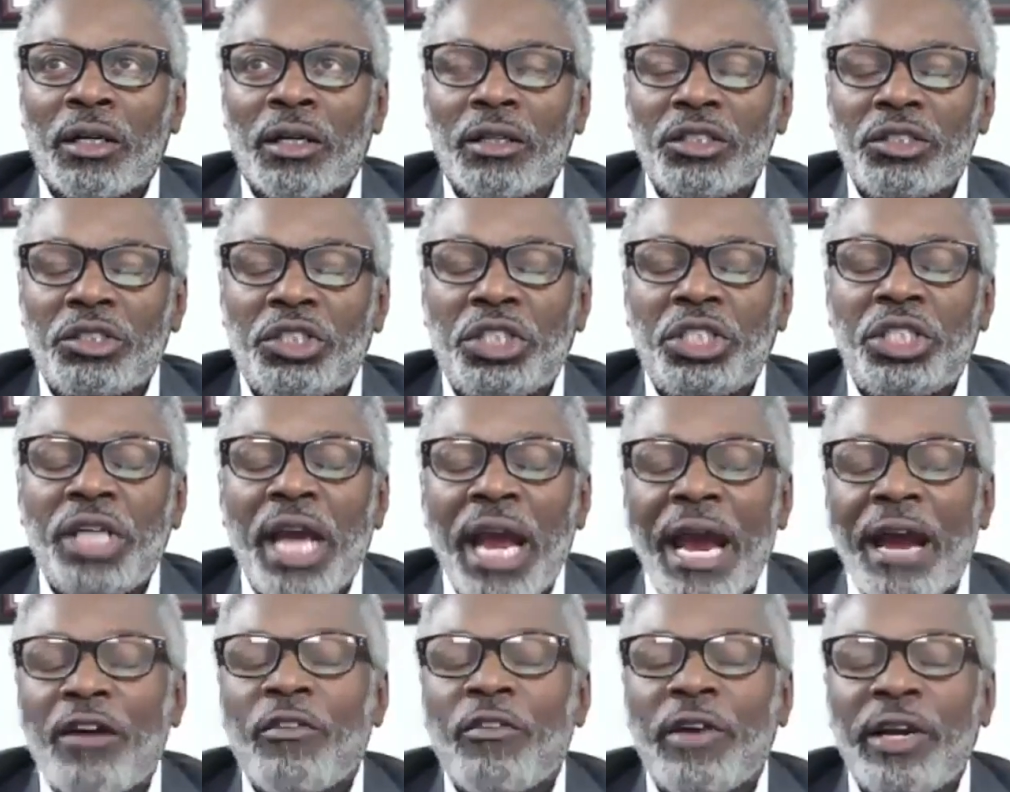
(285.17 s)

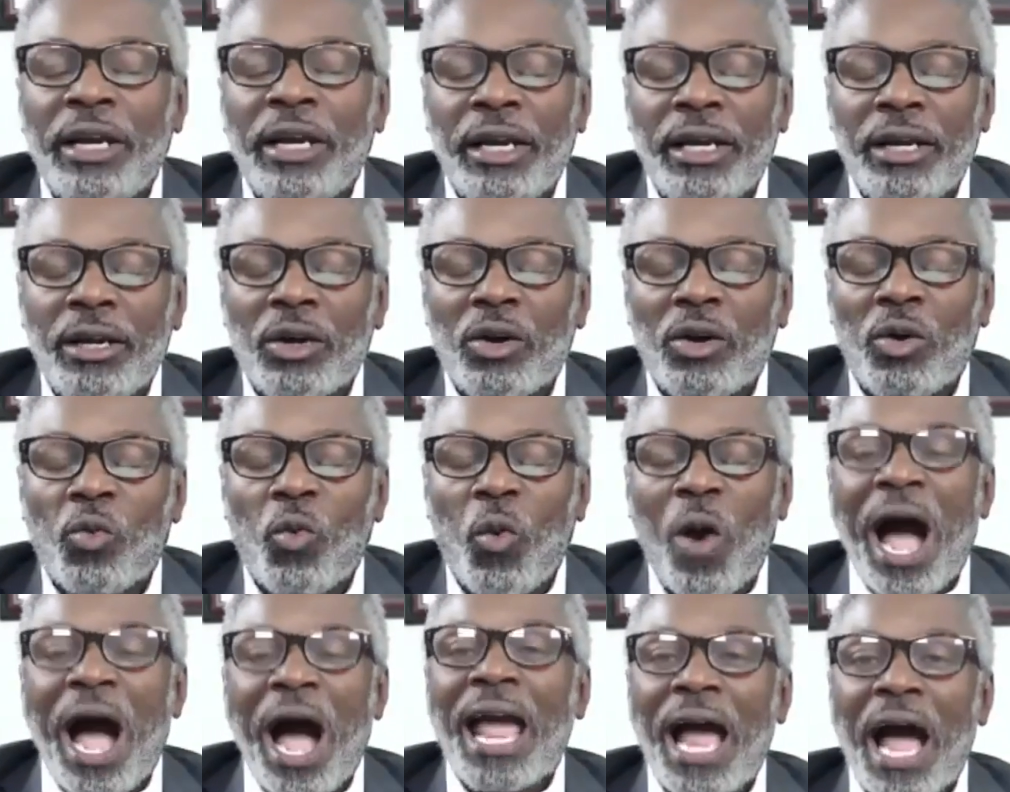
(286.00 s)
sharing
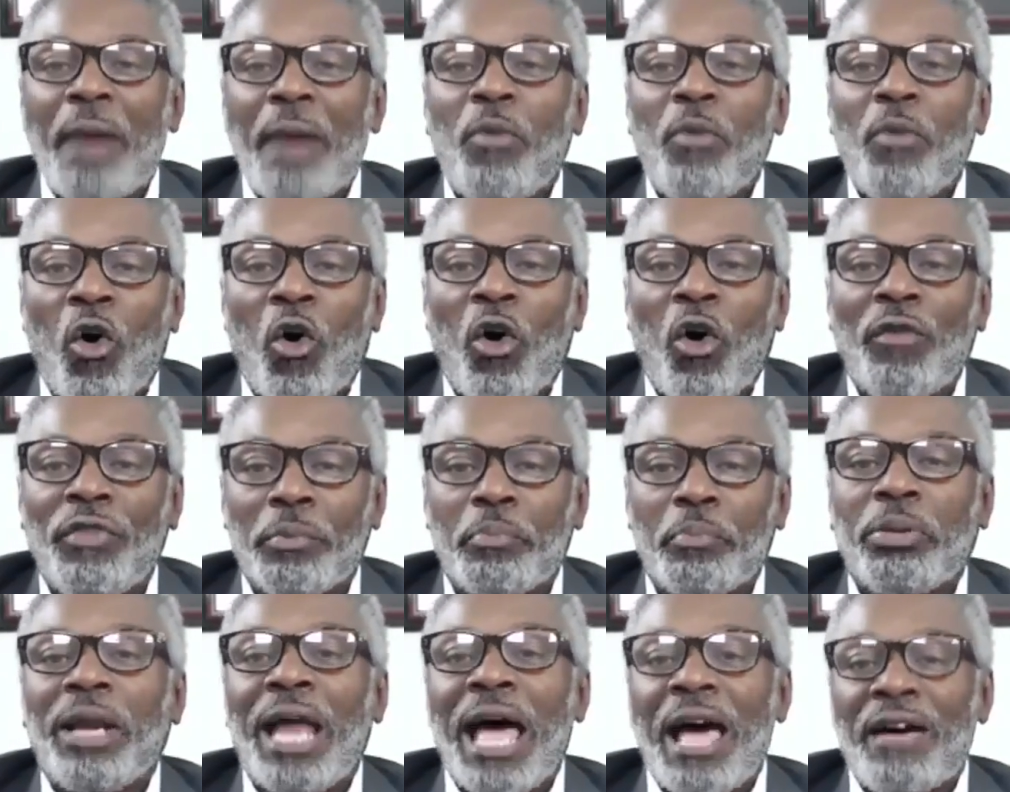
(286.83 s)
why I'm on the
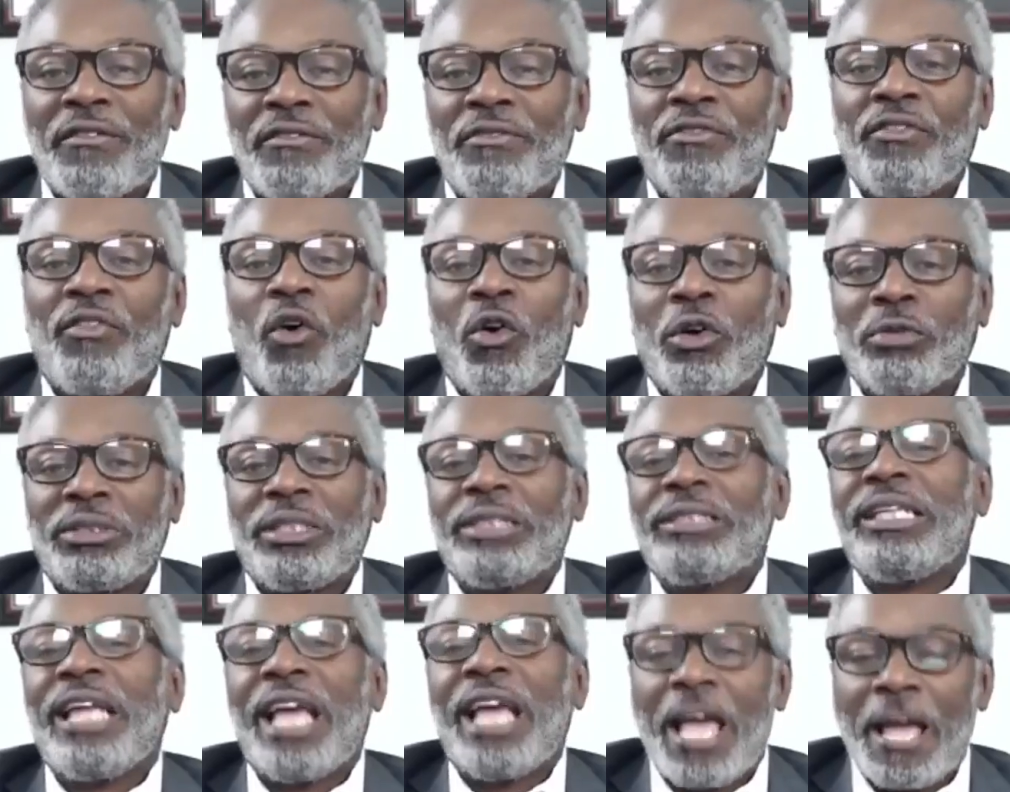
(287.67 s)
platform
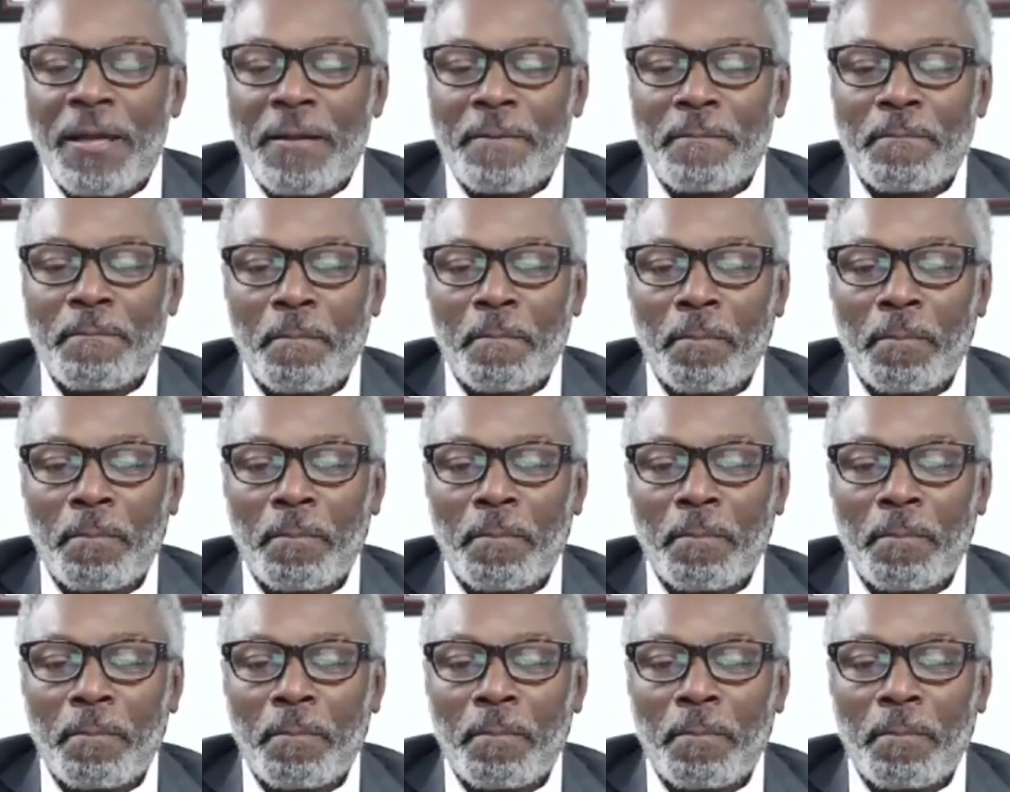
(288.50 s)
today.